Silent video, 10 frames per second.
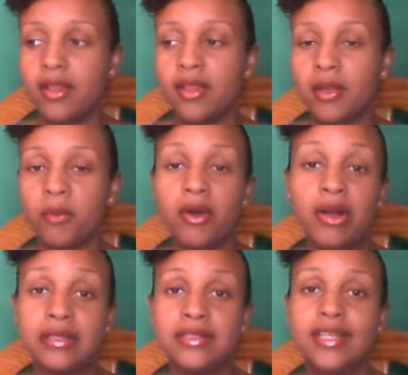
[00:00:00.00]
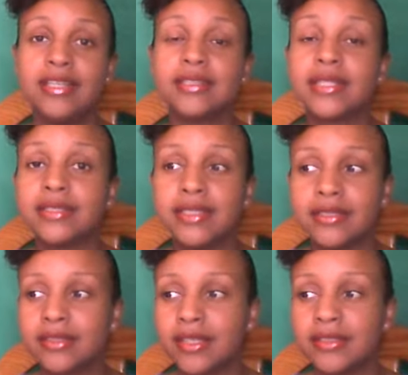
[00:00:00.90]
like what are these, because
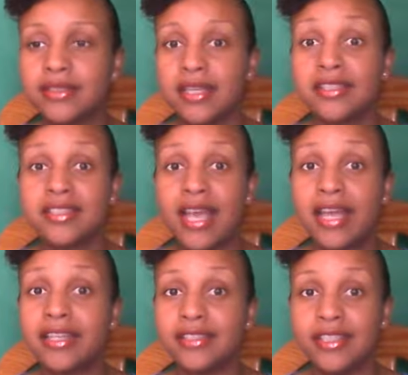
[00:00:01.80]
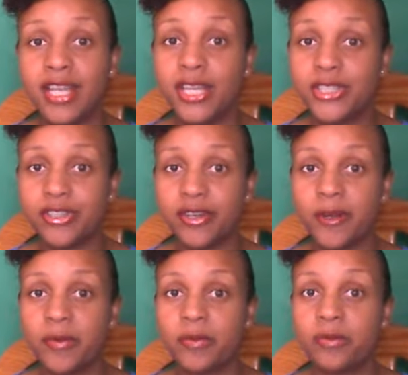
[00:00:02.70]
it's like second nature,